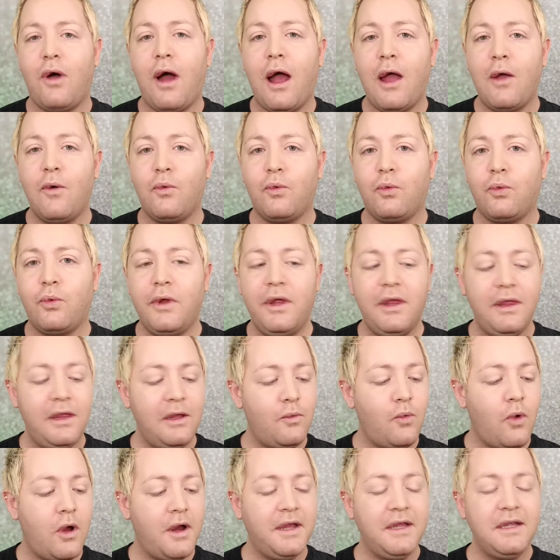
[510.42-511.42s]
I really
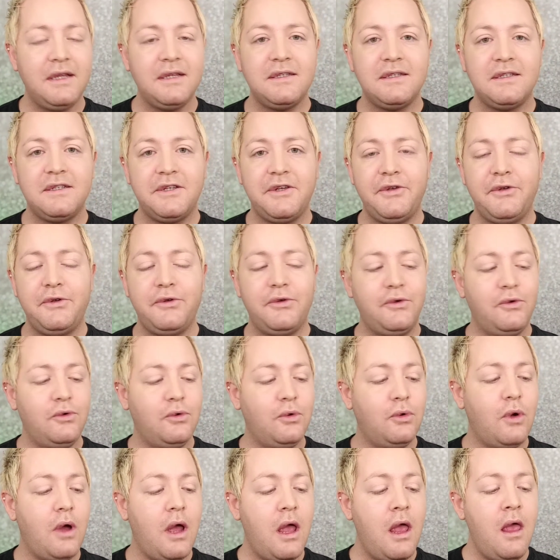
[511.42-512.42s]
wanted
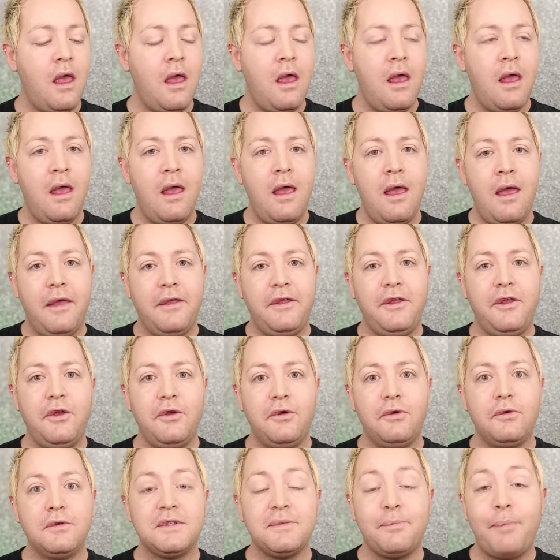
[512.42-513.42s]
to
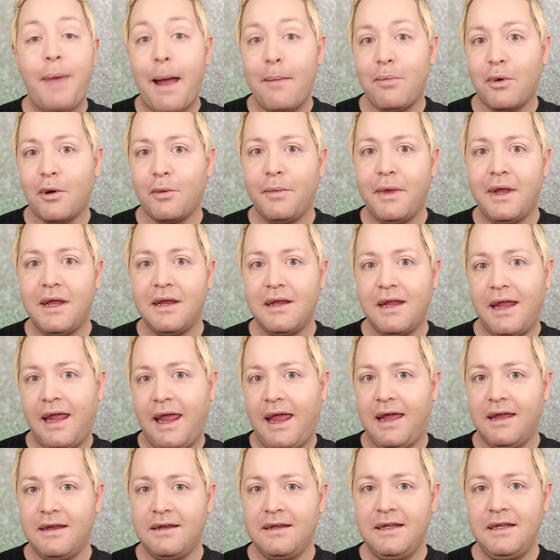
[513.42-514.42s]
use peppermint
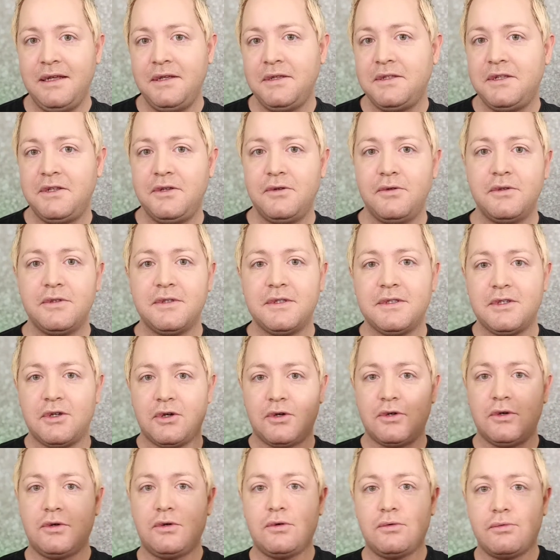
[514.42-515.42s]
candies, you know, the
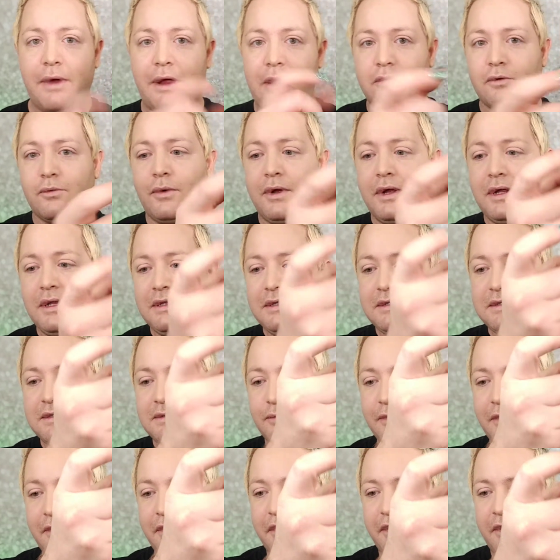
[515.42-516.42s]
circle round ones
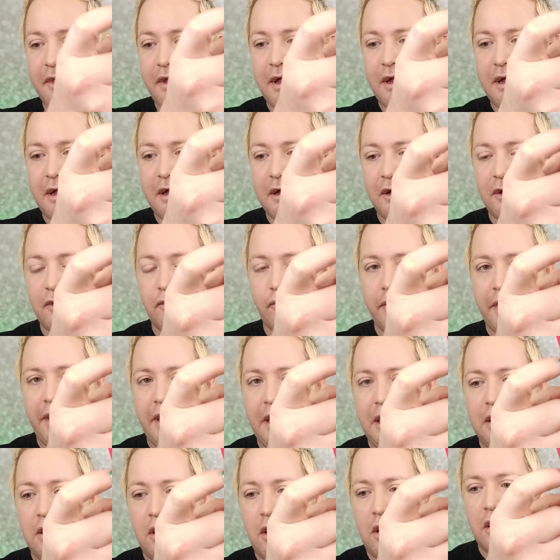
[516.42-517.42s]
with
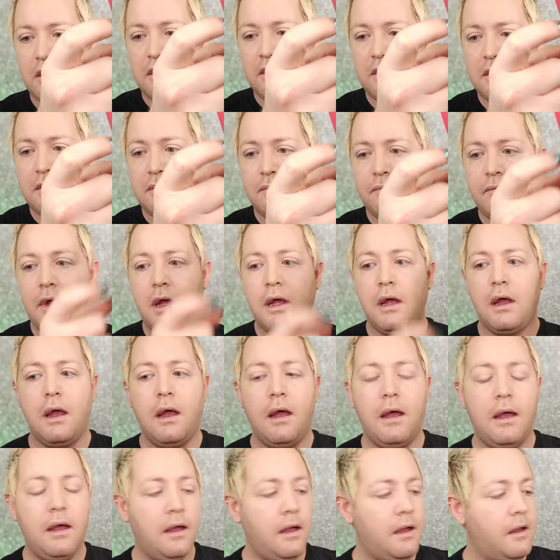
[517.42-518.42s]
green on them.
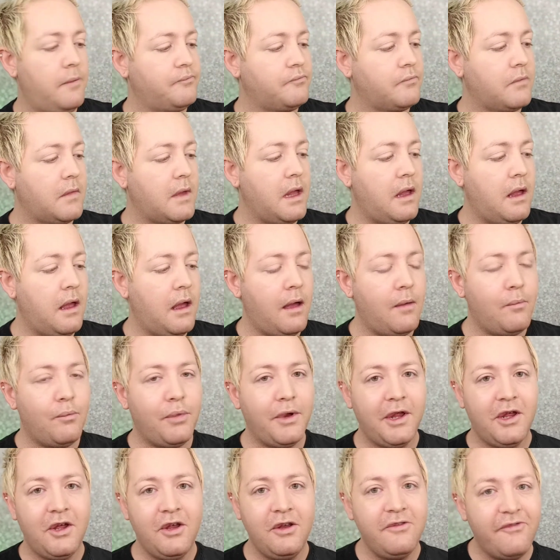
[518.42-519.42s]
But I
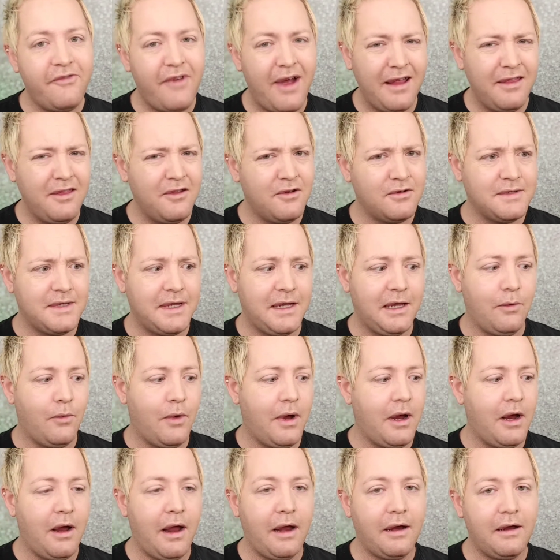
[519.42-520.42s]
couldn't find those
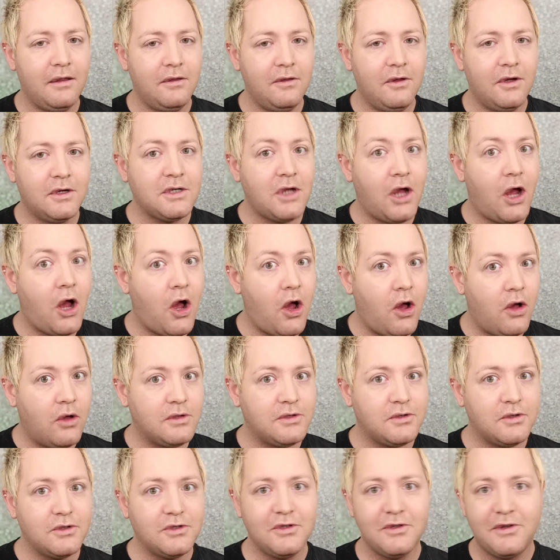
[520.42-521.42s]
anywhere, and I looked all
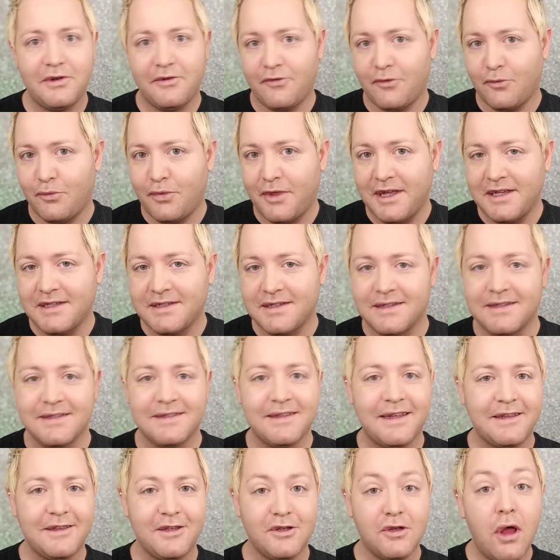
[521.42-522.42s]
sorts of different places,
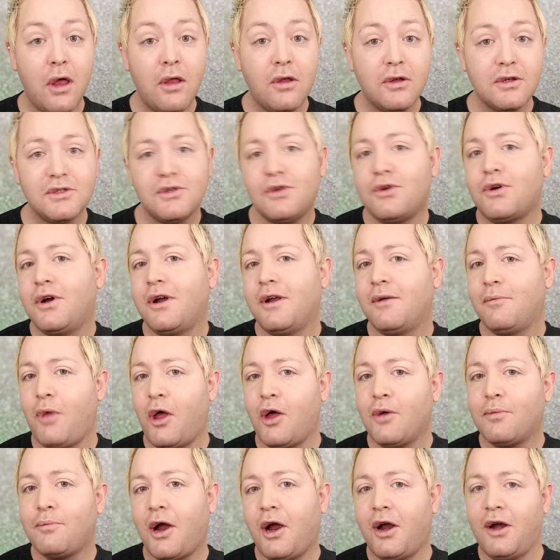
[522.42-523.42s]
like the dollar store, and
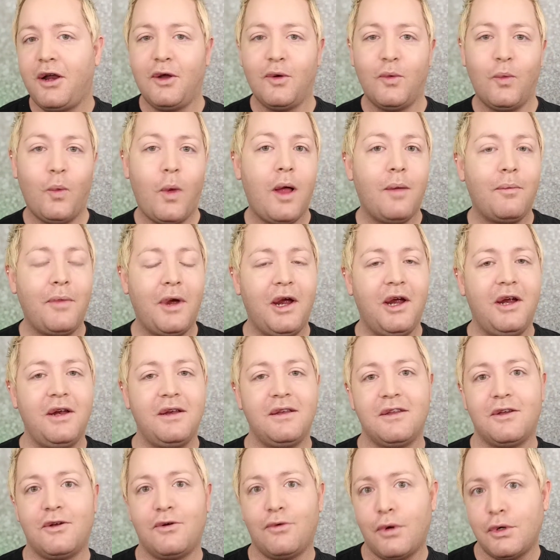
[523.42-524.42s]
Bulk Barn, and Walmart,
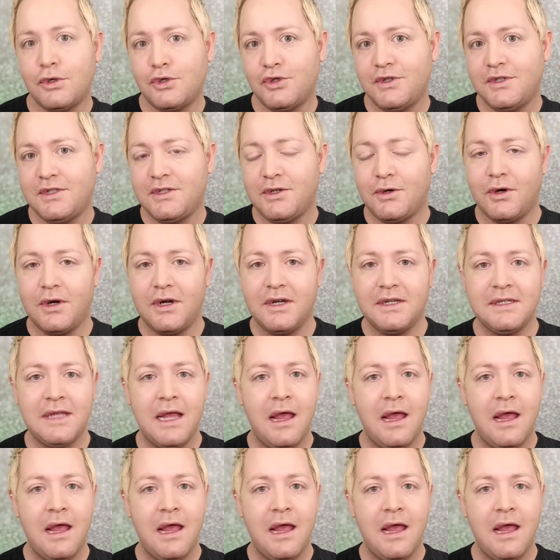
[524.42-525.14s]
and grocery stores,